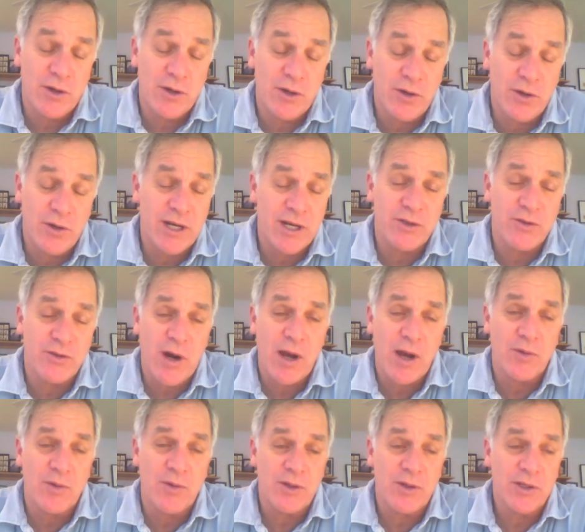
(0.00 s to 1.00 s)
creating
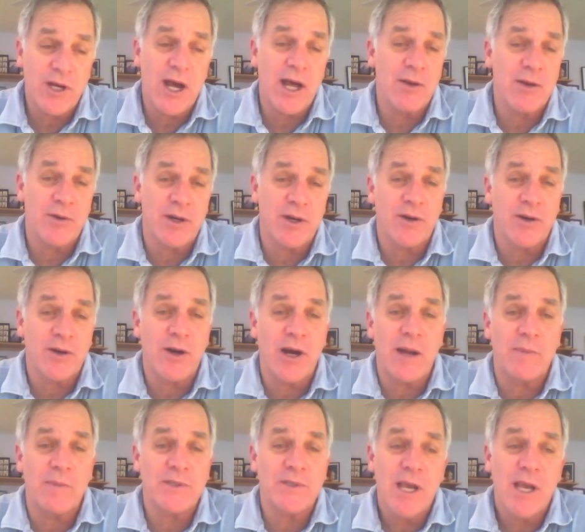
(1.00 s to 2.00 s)
drought-tolerant
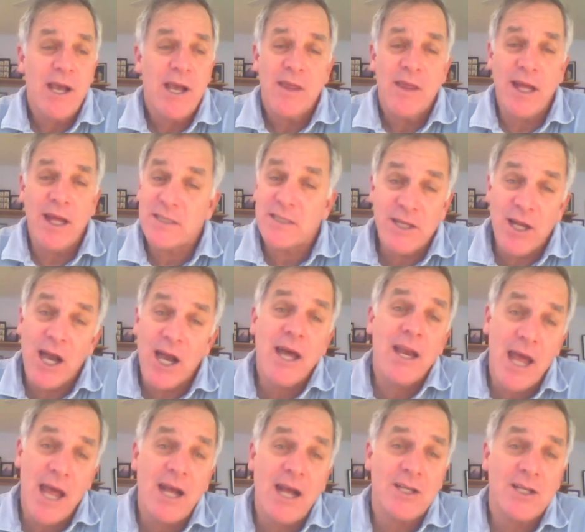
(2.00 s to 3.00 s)
crops. That's not
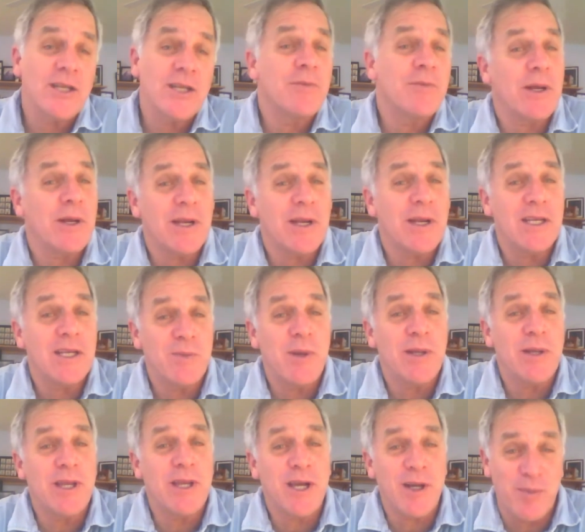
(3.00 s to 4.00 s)
actually what has
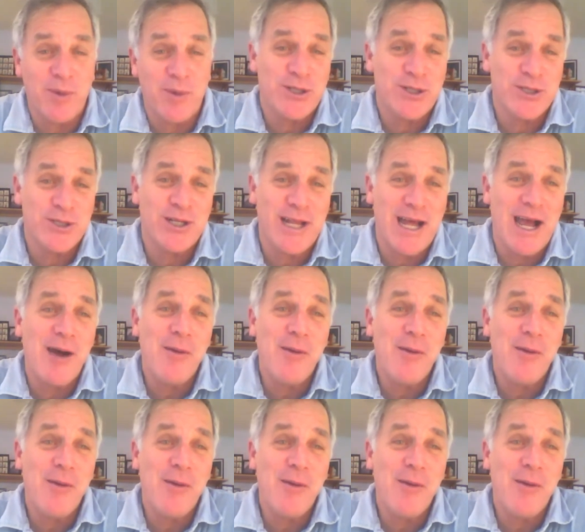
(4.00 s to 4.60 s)
been the commercial